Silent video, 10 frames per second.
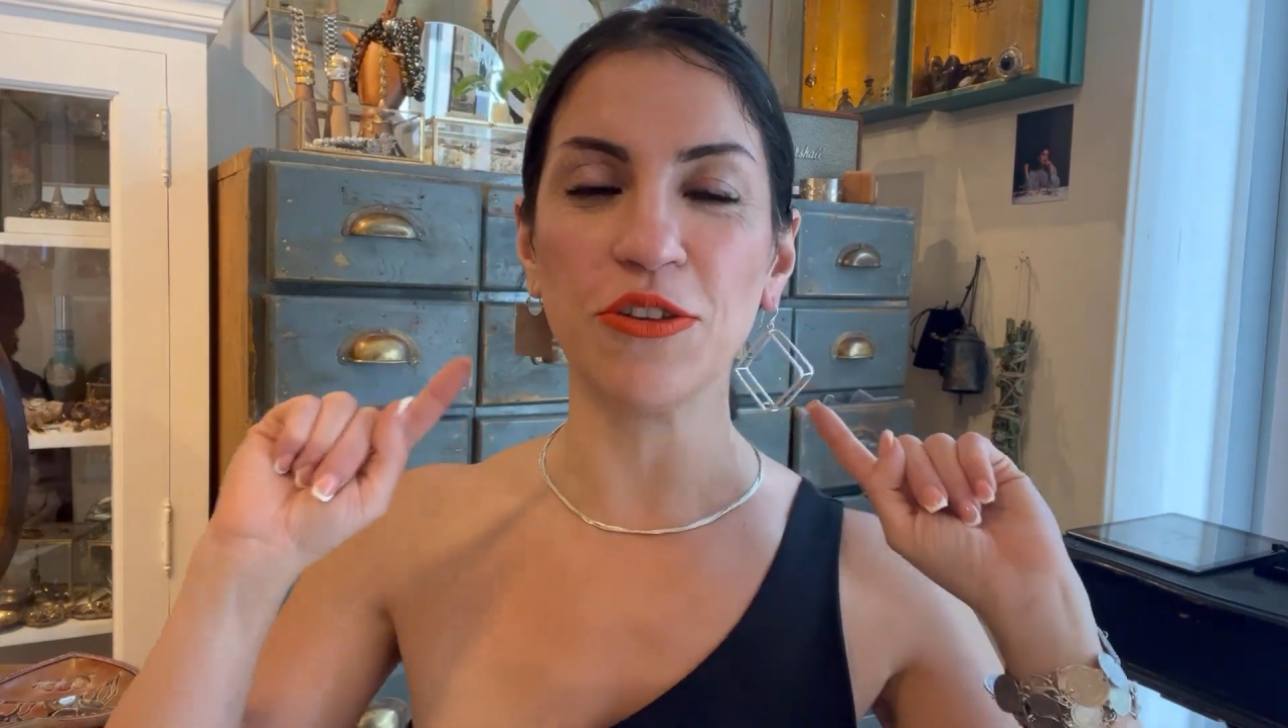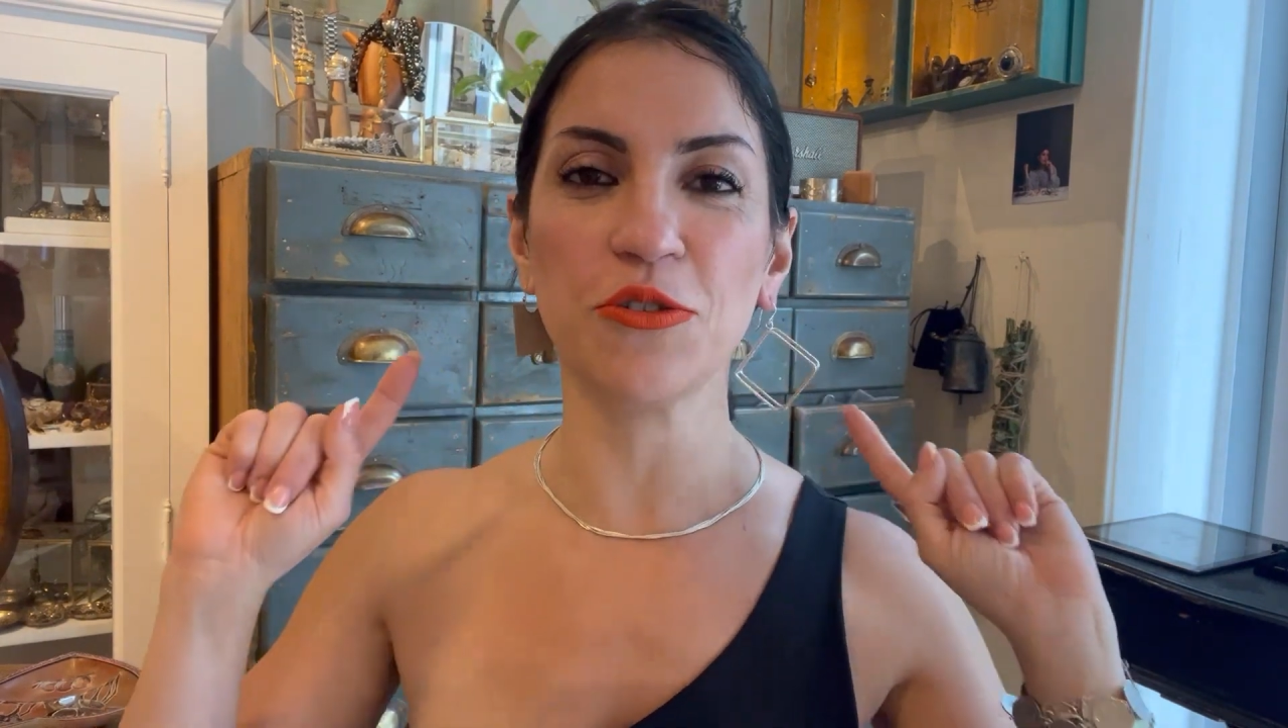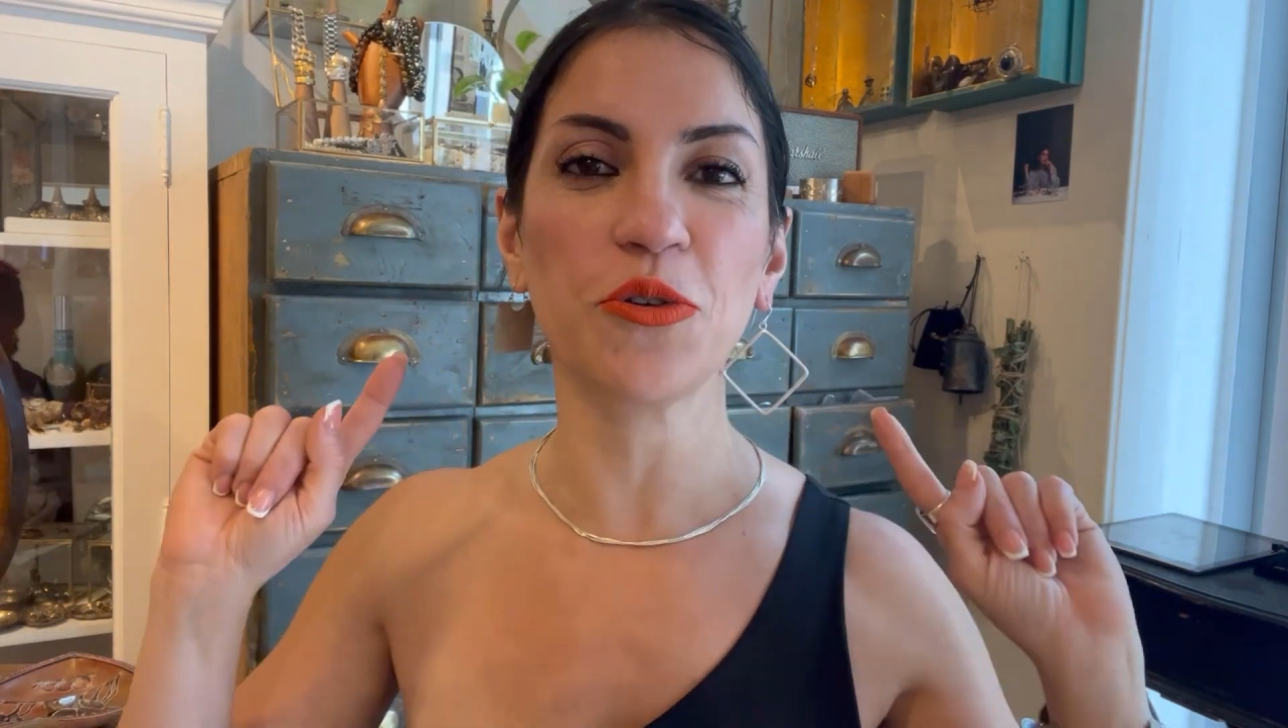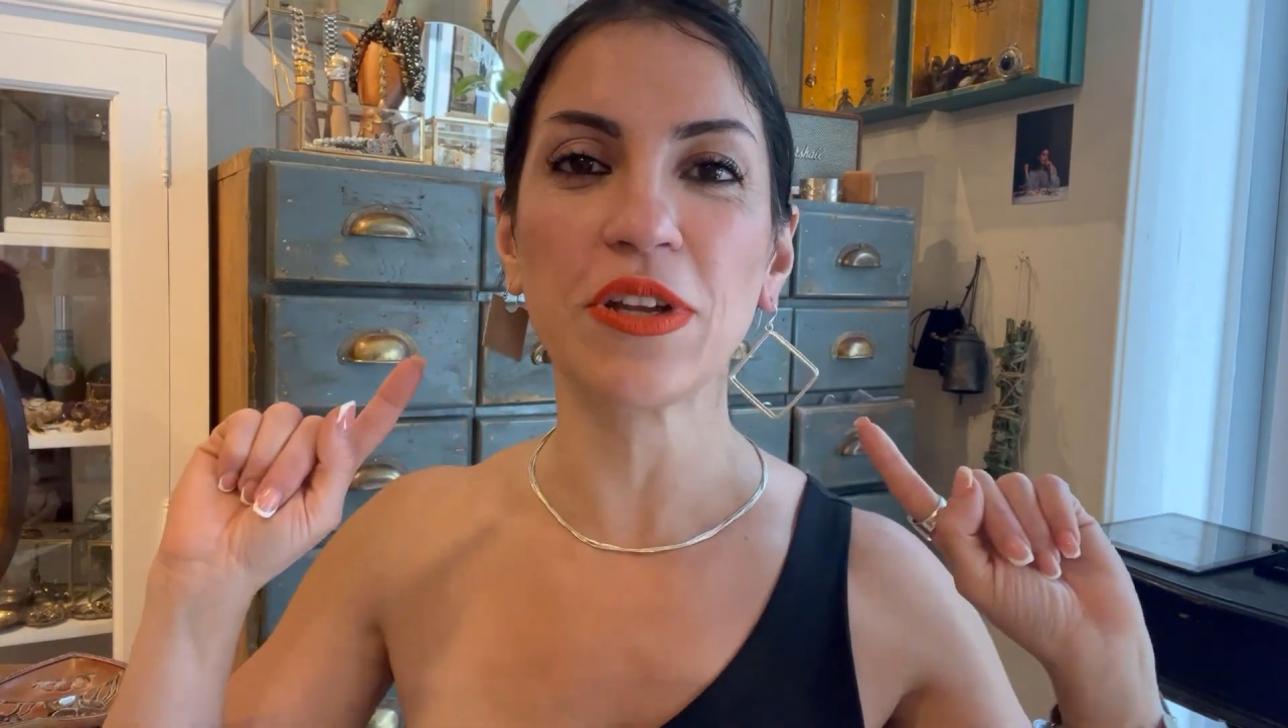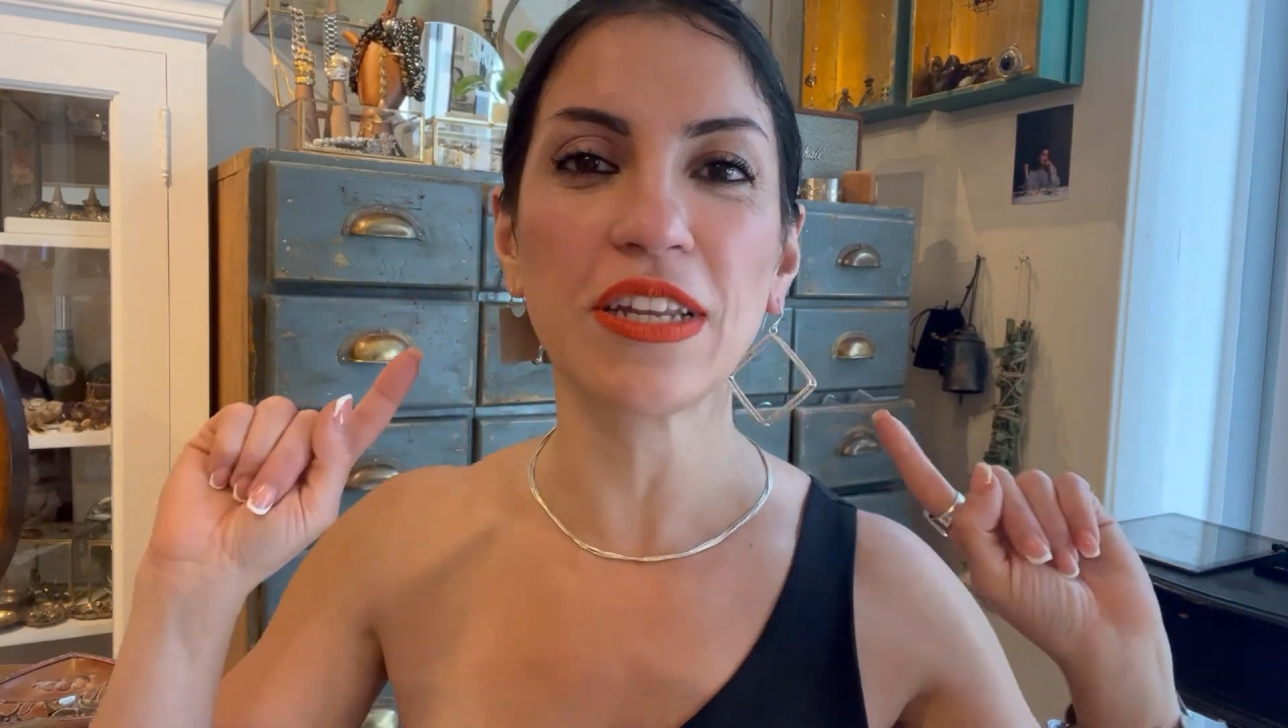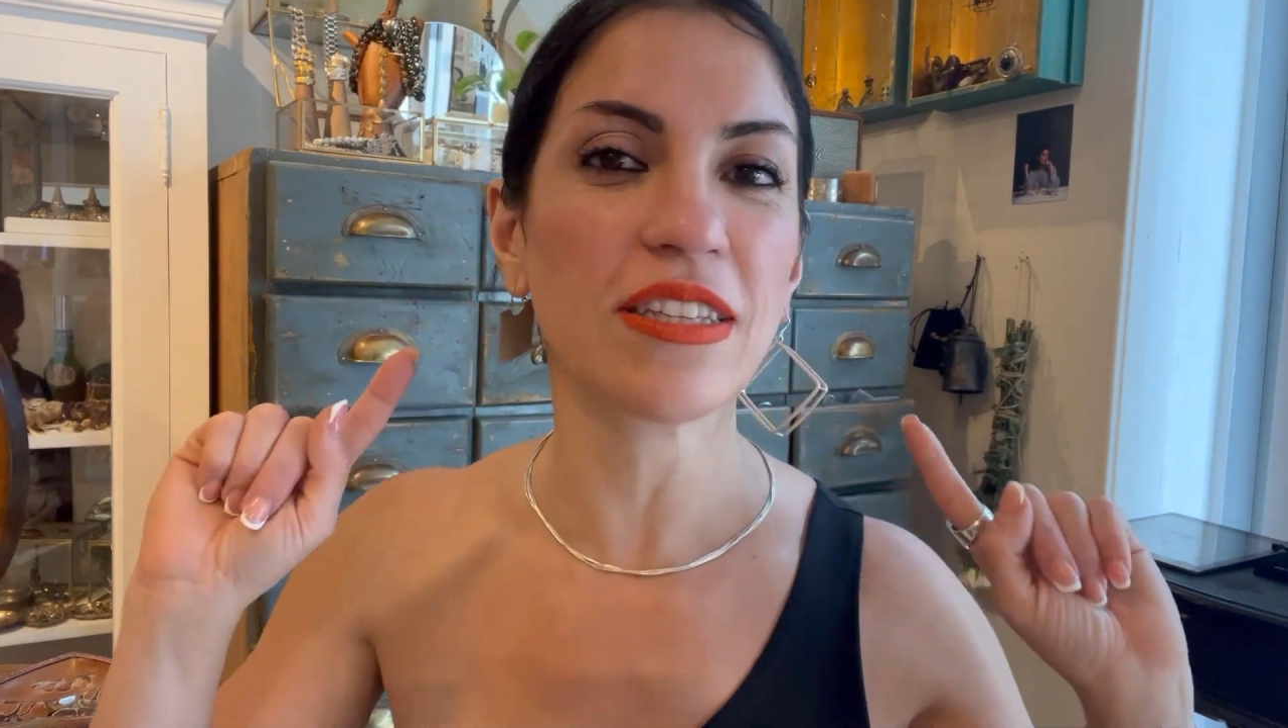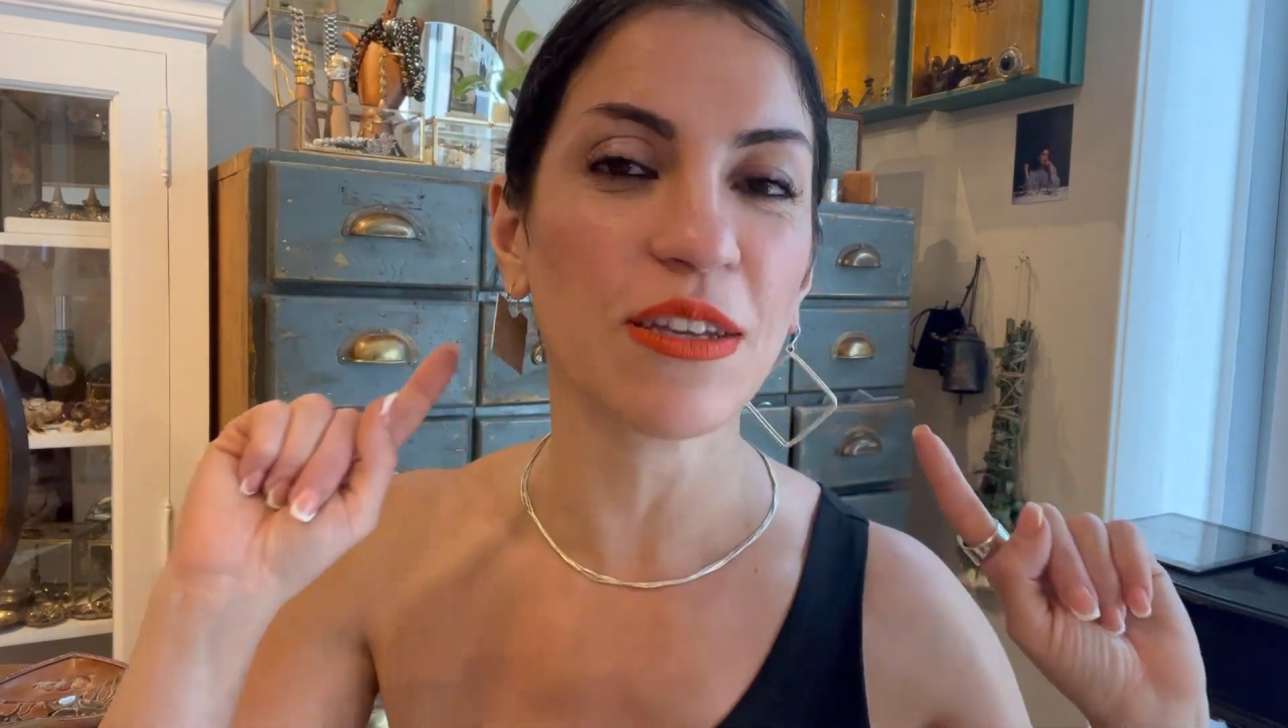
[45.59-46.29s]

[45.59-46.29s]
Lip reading: you don't need